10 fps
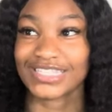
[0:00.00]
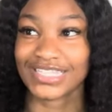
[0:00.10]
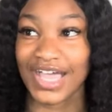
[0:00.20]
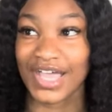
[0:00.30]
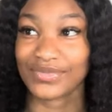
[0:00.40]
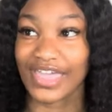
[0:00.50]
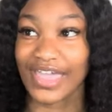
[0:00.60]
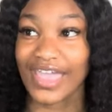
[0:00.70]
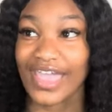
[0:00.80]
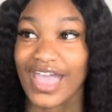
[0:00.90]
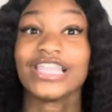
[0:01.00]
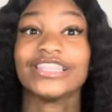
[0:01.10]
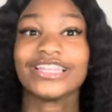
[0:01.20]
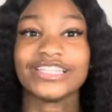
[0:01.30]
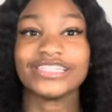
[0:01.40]
the time that it
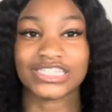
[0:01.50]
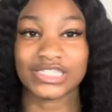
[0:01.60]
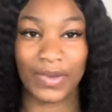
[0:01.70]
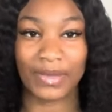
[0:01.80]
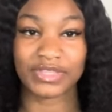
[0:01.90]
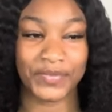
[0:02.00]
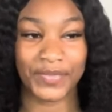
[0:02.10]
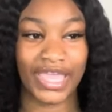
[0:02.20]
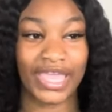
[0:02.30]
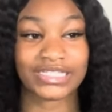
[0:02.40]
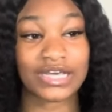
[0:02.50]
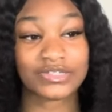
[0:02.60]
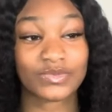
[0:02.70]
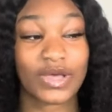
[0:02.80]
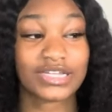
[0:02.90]
literally just popped up in my head
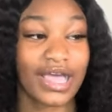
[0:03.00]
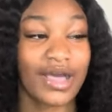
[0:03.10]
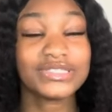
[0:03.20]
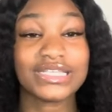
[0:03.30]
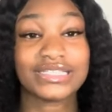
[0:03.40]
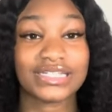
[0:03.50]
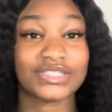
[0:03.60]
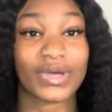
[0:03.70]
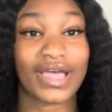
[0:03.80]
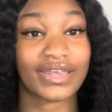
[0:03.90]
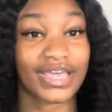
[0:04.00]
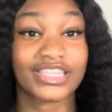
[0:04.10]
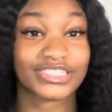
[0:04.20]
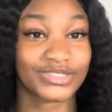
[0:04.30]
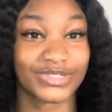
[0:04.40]
because I was listening to
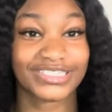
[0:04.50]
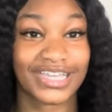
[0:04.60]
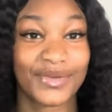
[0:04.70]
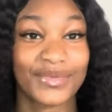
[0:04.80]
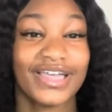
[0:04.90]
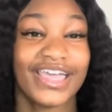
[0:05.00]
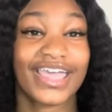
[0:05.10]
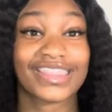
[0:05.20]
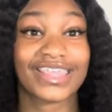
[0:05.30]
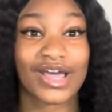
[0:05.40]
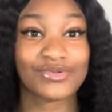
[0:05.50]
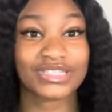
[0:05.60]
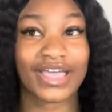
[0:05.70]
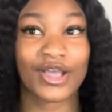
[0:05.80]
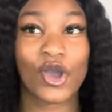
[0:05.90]
another story time and then I was
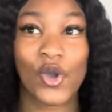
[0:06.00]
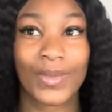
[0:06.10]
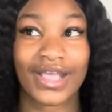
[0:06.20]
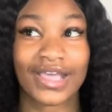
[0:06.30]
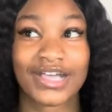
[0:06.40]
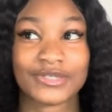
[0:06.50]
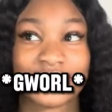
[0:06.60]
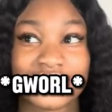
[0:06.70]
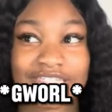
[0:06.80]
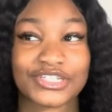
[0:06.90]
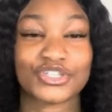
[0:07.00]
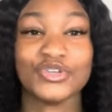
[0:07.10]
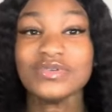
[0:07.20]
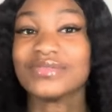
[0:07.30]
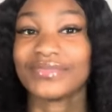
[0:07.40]
like, oh my gosh, bitch, do
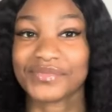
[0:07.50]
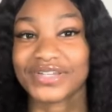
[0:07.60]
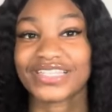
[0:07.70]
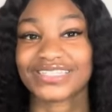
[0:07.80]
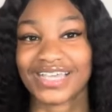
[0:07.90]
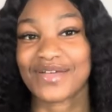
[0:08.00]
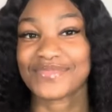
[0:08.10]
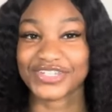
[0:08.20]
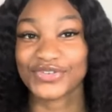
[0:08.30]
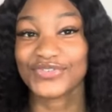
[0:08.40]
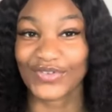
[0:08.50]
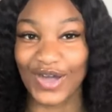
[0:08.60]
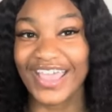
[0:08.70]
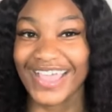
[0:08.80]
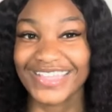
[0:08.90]
you remember the time that you
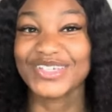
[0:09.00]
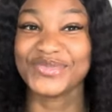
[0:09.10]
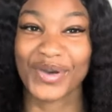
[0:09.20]
fought at the